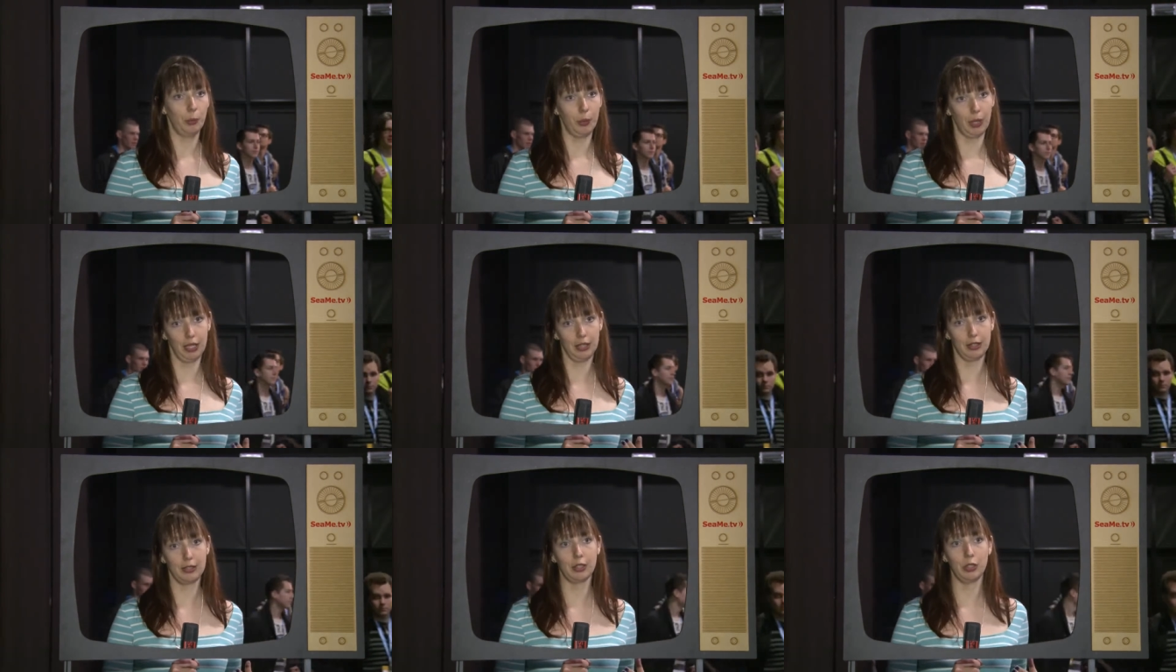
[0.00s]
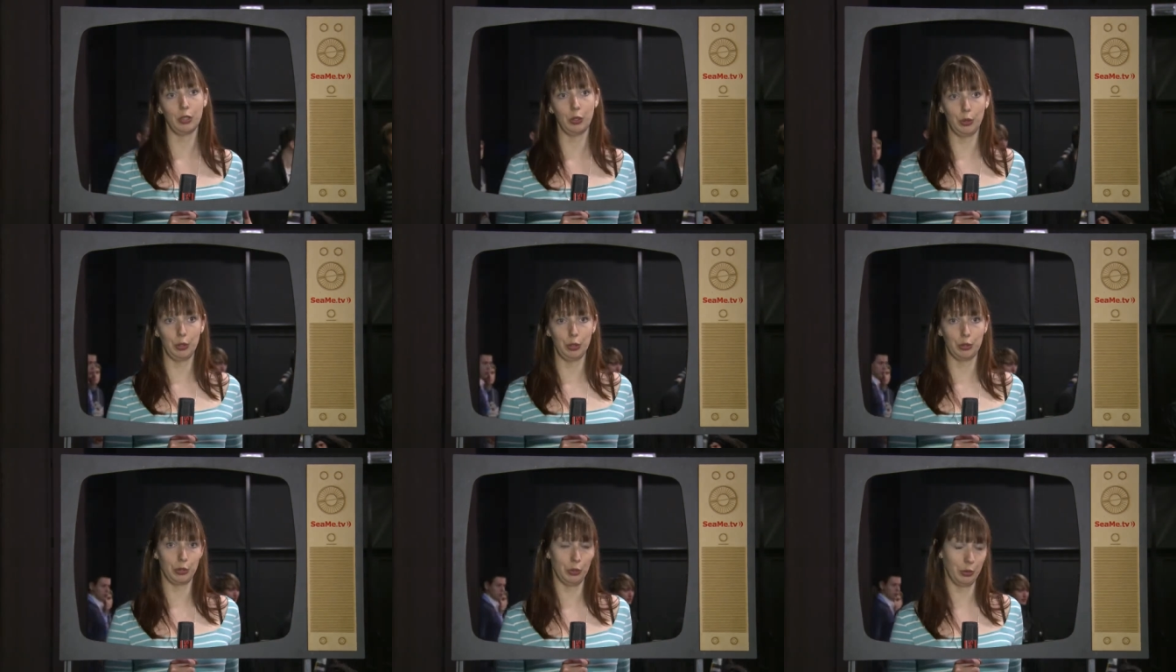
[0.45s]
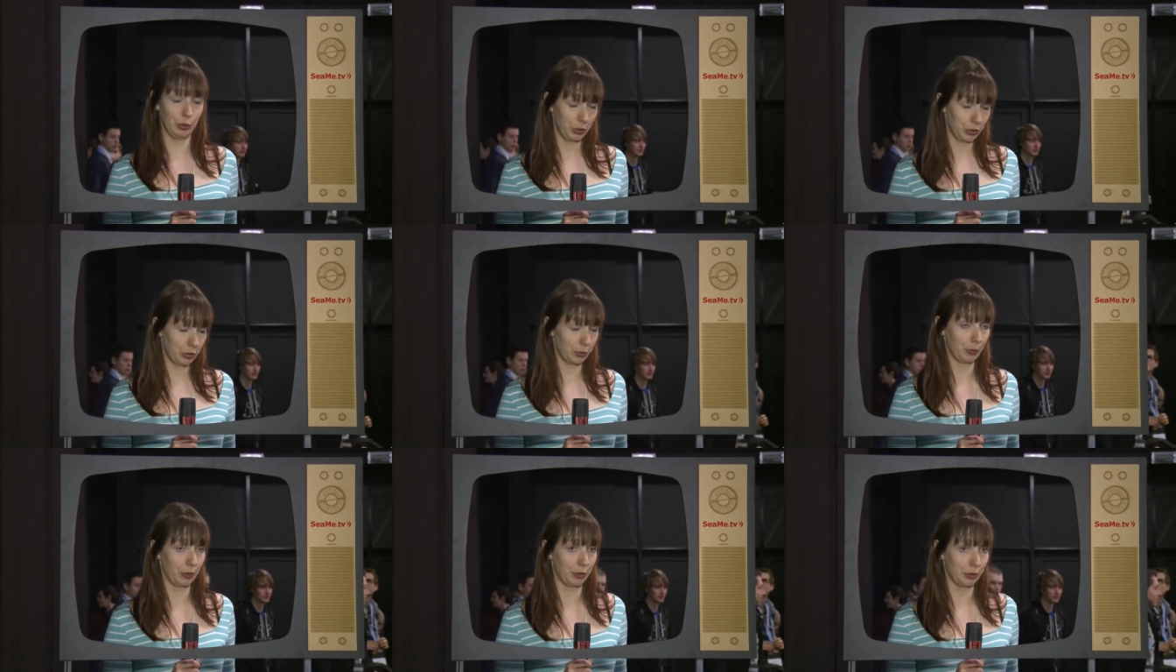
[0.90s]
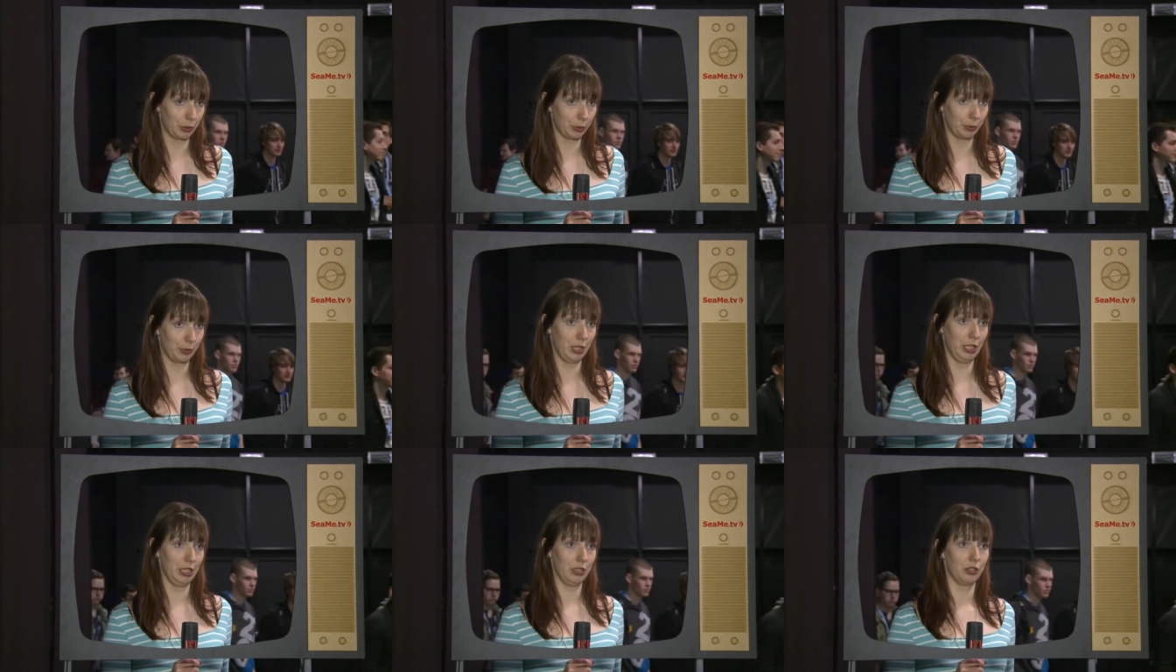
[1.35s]
with who, who you want to
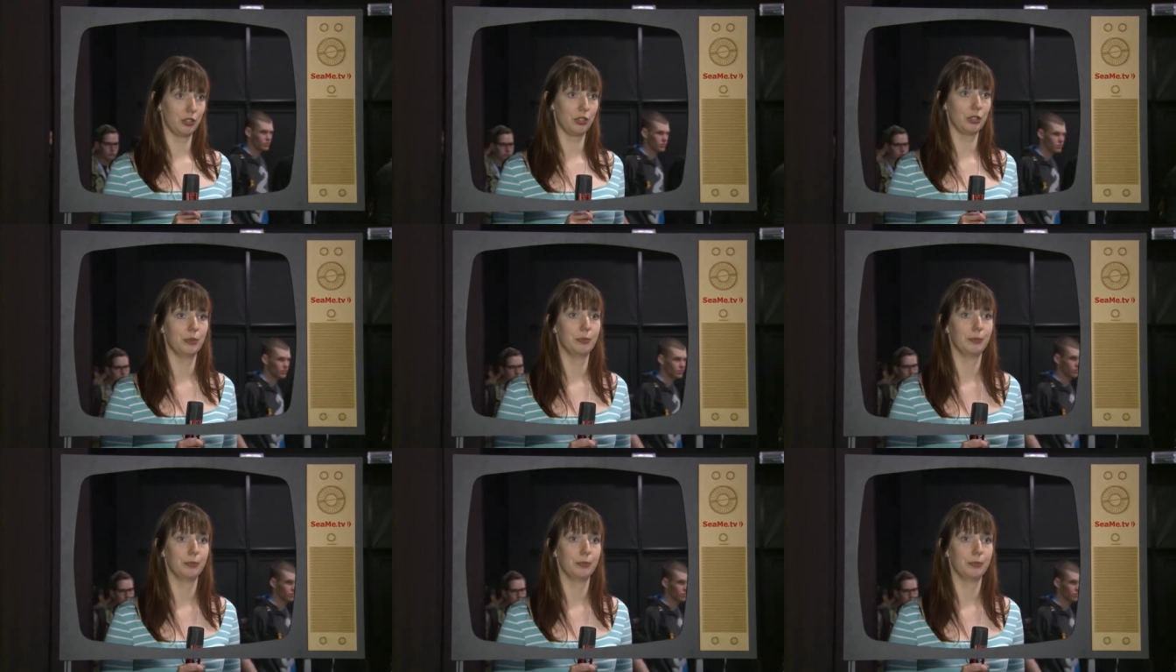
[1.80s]
reach.